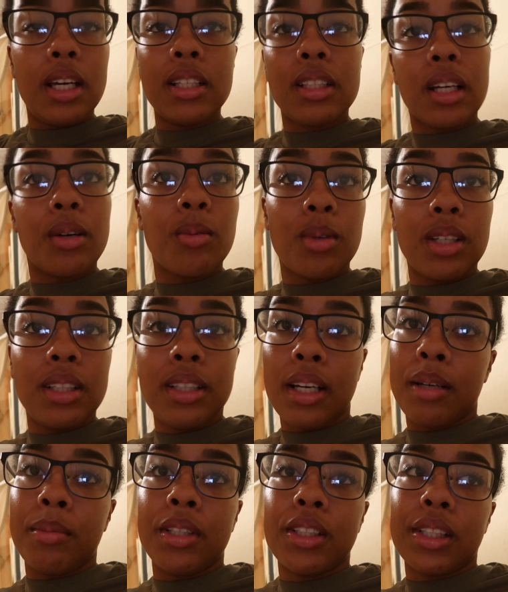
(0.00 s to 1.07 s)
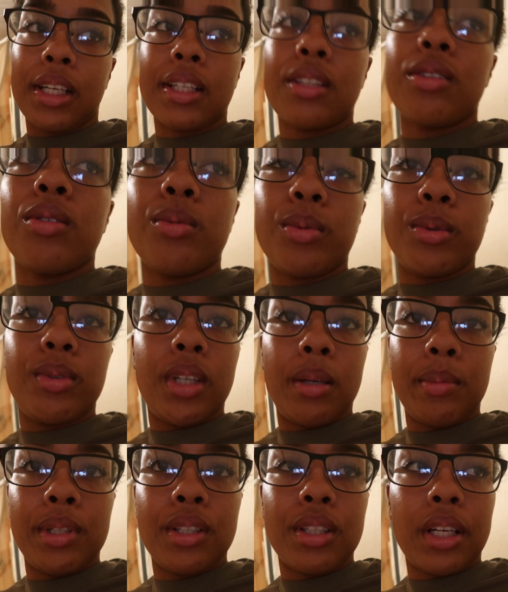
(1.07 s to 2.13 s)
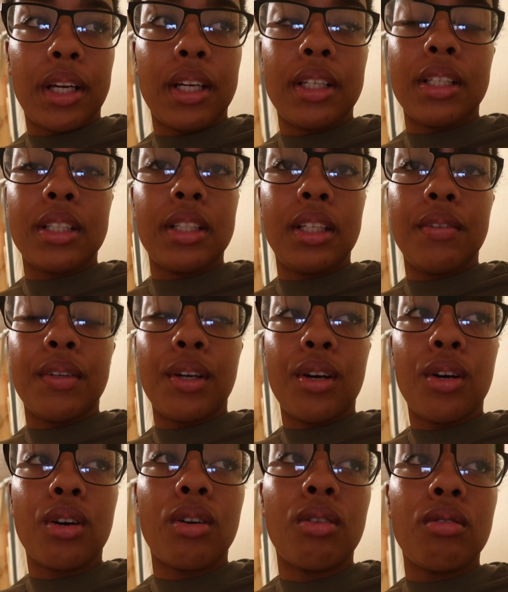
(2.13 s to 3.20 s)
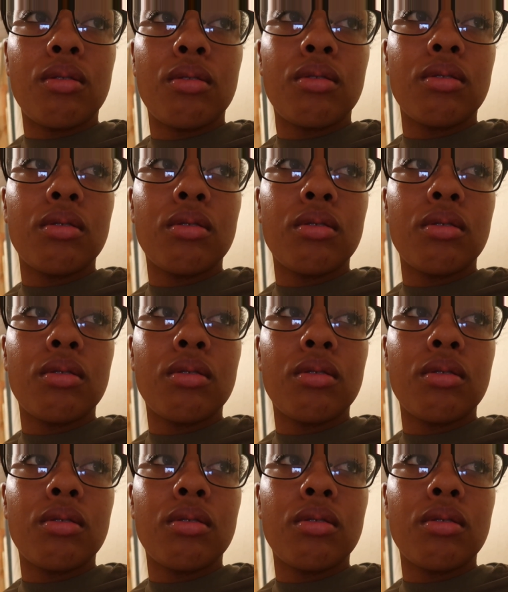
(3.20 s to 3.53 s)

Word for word: It's like really damaged, like to the root damage. Like it doesn't even curl